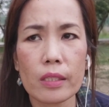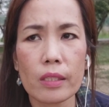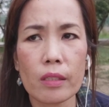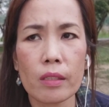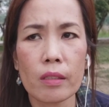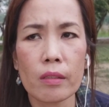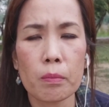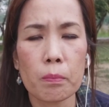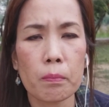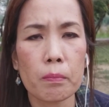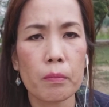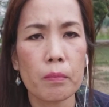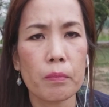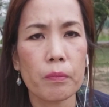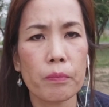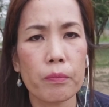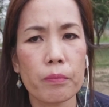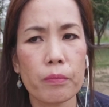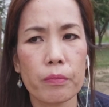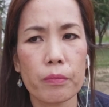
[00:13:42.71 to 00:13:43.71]
of
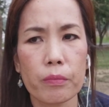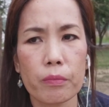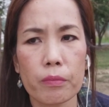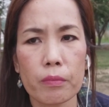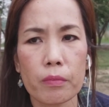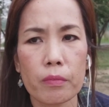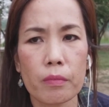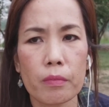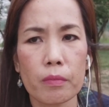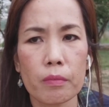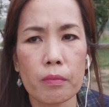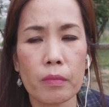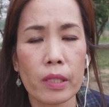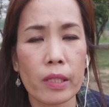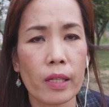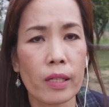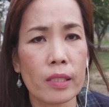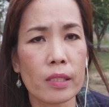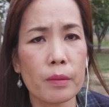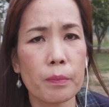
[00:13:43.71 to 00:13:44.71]
my
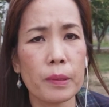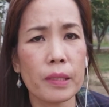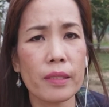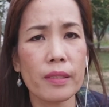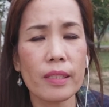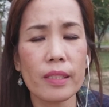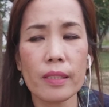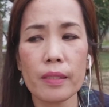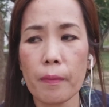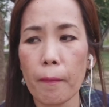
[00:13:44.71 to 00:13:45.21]
husband.